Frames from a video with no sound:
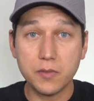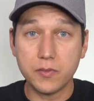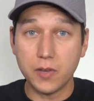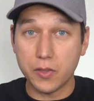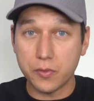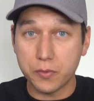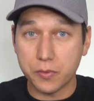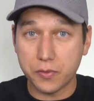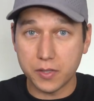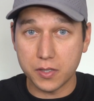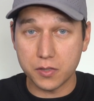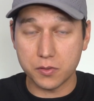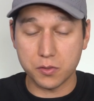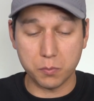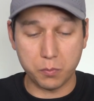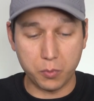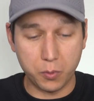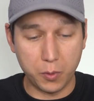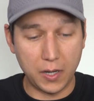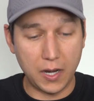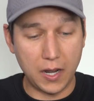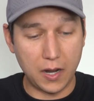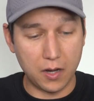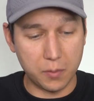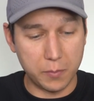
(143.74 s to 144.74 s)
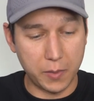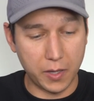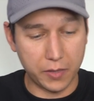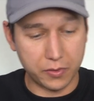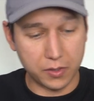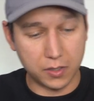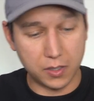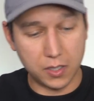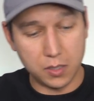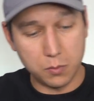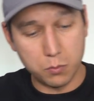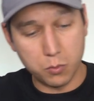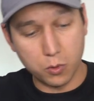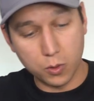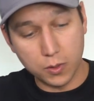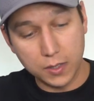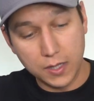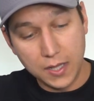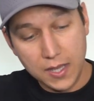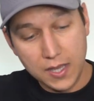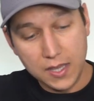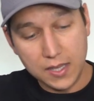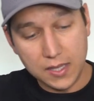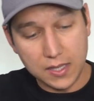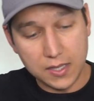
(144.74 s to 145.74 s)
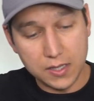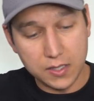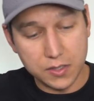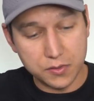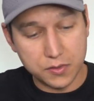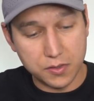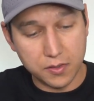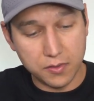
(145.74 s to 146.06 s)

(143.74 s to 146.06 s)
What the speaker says: of other things to point out about the keyboard is